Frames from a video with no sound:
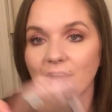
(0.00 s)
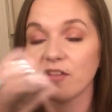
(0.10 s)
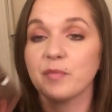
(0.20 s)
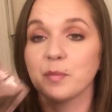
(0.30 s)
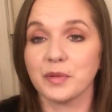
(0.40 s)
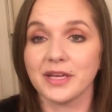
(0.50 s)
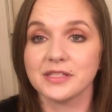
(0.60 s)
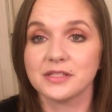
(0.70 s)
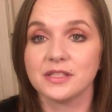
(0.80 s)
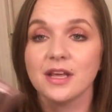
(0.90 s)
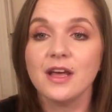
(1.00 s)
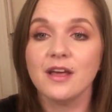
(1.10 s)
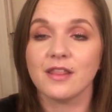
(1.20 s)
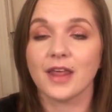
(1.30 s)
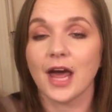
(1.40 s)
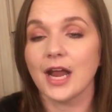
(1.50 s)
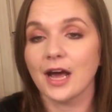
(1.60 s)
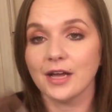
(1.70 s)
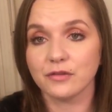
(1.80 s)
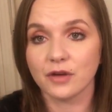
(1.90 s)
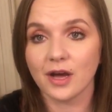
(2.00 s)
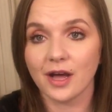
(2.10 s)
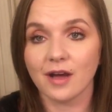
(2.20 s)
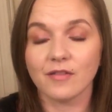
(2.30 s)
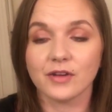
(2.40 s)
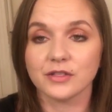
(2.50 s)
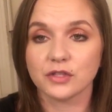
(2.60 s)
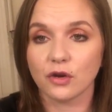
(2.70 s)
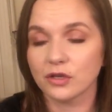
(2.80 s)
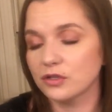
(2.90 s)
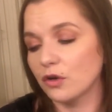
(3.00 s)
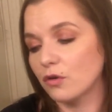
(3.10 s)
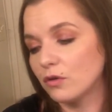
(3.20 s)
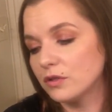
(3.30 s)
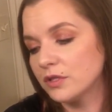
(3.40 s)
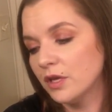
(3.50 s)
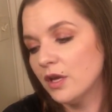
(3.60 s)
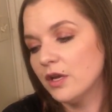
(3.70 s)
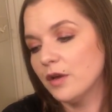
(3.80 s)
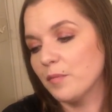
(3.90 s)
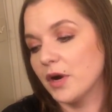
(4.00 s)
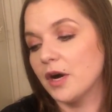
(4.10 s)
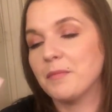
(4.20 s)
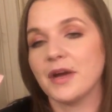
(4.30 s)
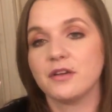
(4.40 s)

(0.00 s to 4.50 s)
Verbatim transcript: I have been blessed that I do not have dark circles, but my